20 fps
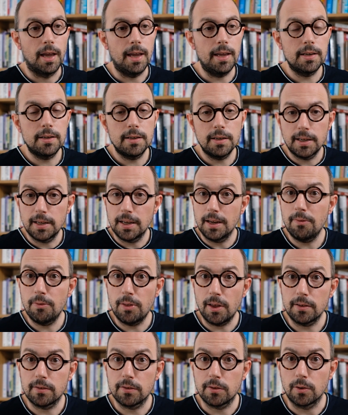And if
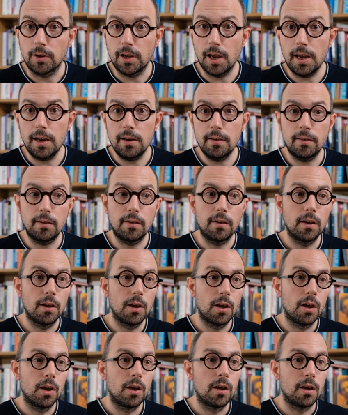that's the case,
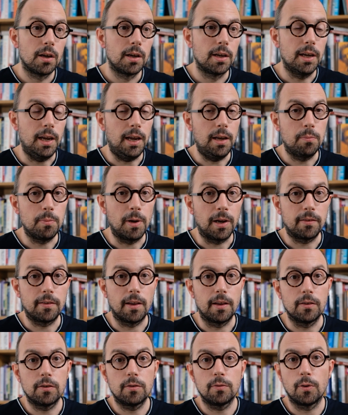it makes
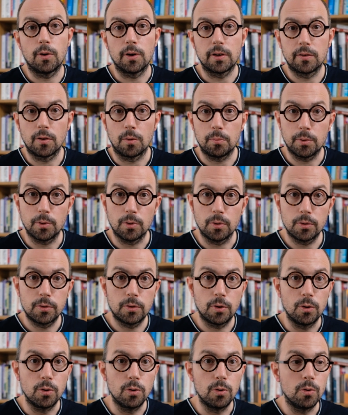sense, for example,
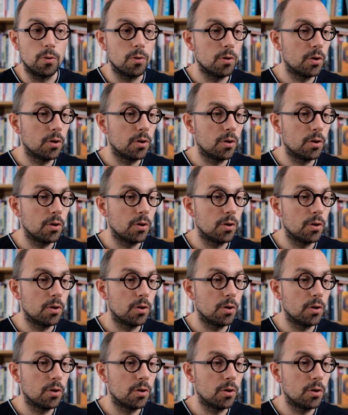to